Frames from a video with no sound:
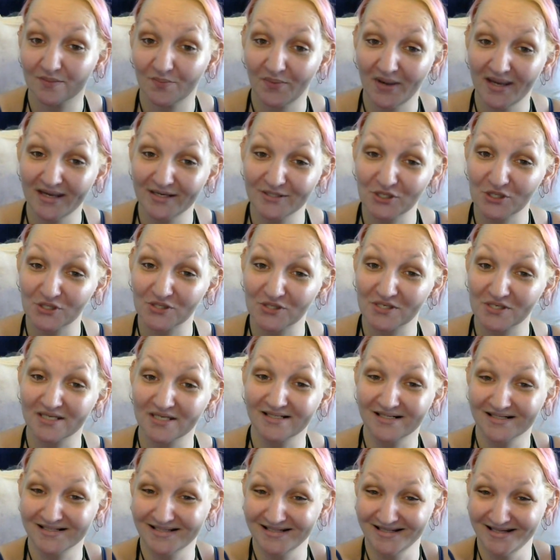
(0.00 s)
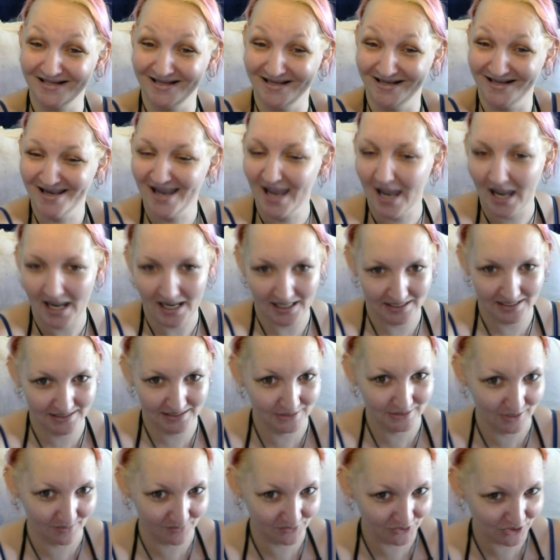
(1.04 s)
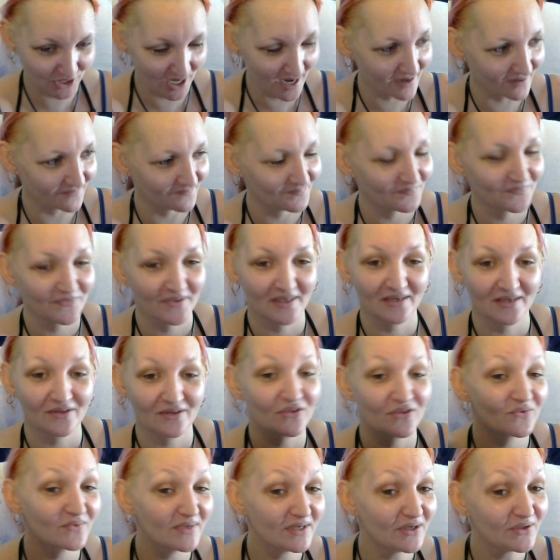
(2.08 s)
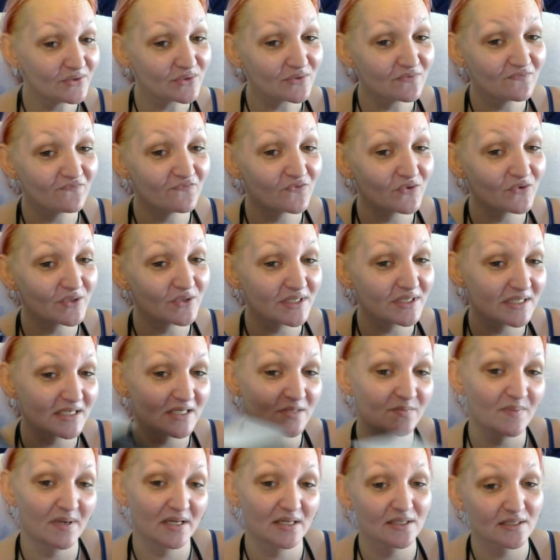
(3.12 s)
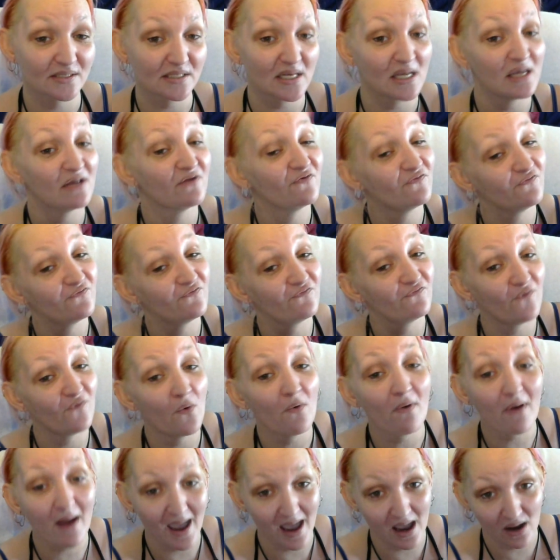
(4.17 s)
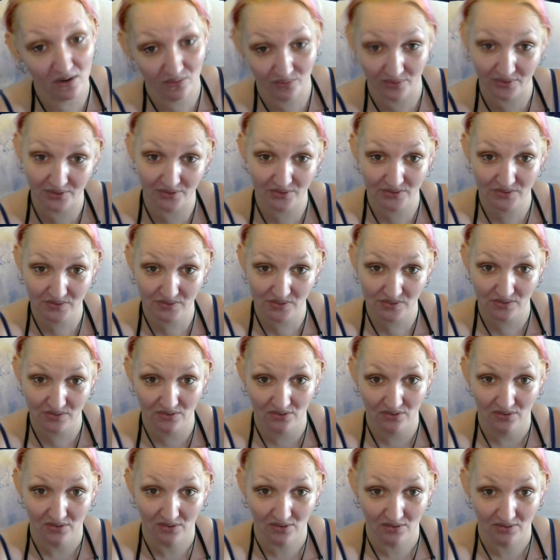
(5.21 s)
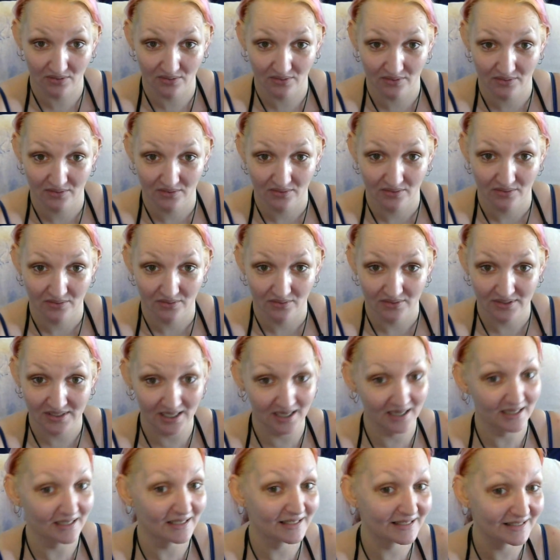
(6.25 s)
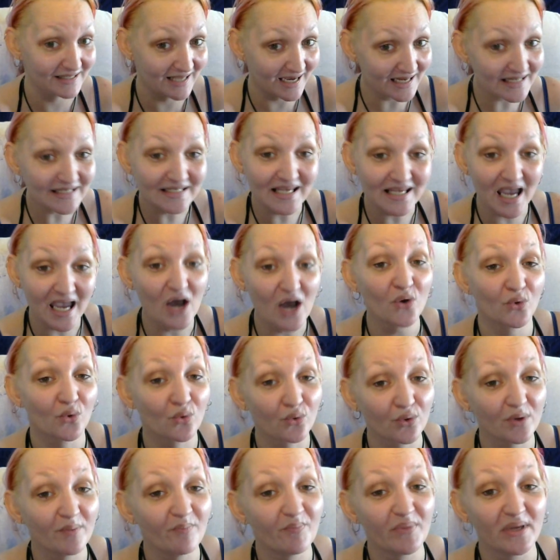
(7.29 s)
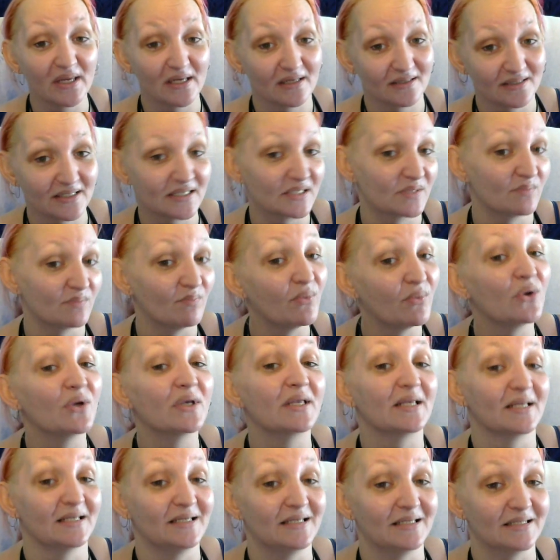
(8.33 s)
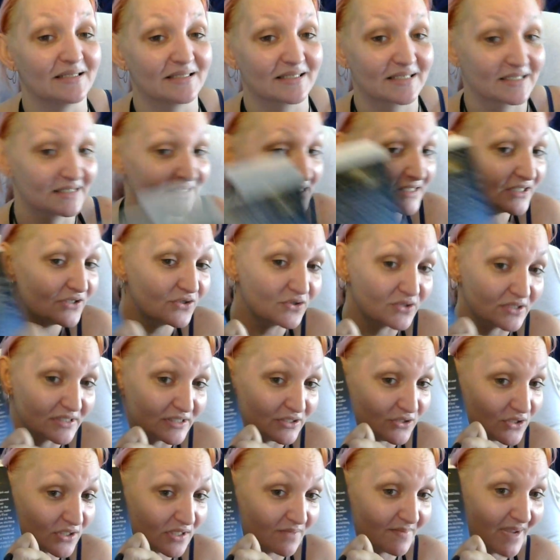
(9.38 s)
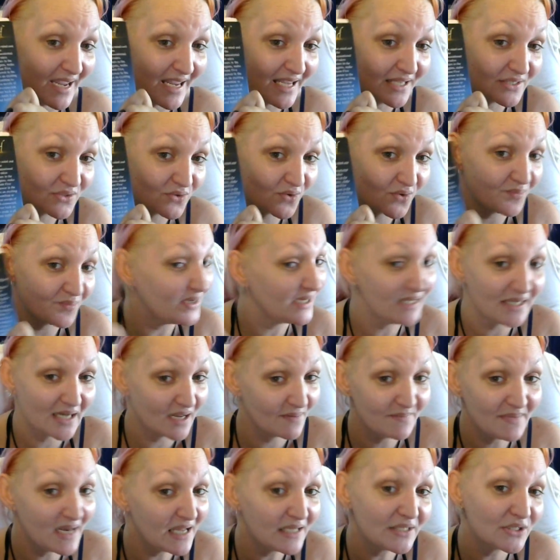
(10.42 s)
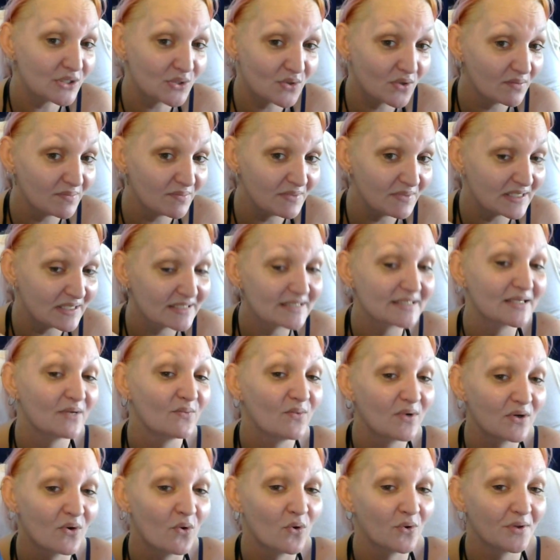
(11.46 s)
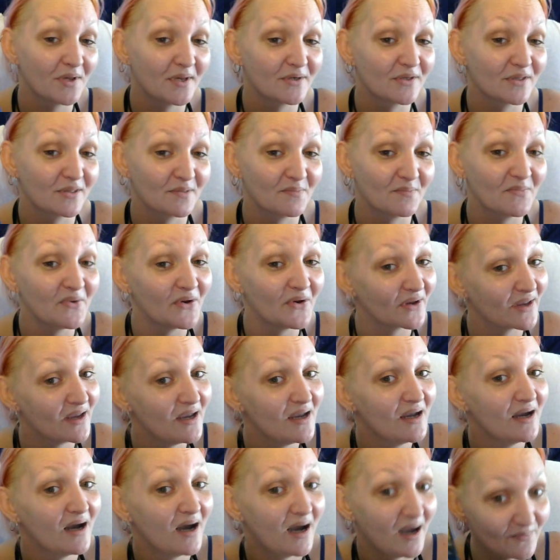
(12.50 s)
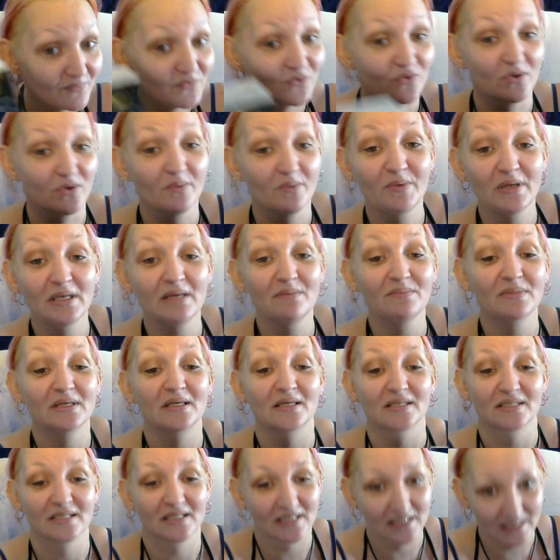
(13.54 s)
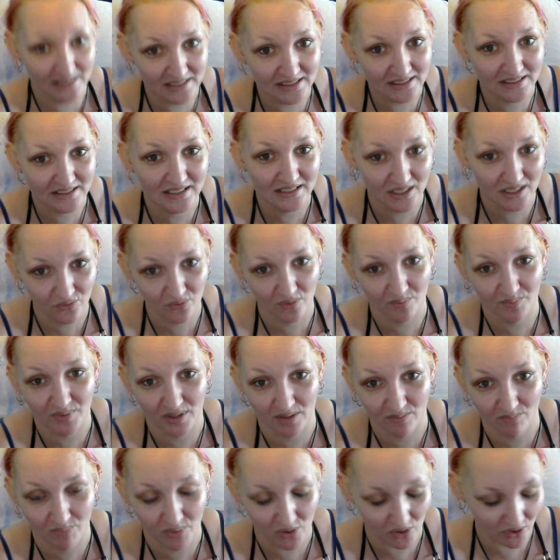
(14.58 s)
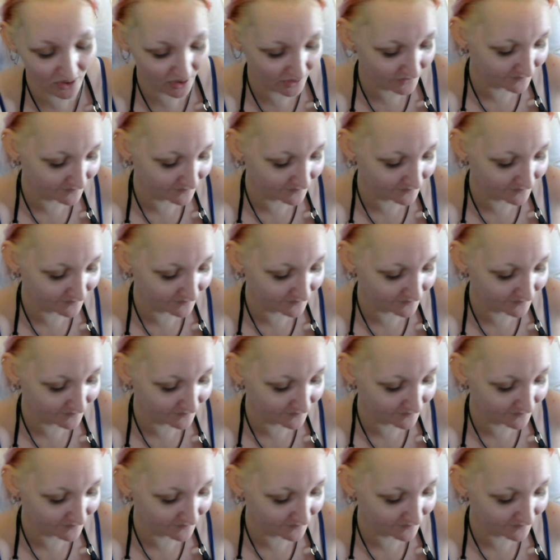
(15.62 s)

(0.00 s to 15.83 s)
pages. Had to double check. 346 pages in 4 hours. Okay, that's how gripping this book is. Literally, you see my hands gripping it? I'm not just gripping it because I want to hold on to the book. I'm gripping it because it is a gripping book.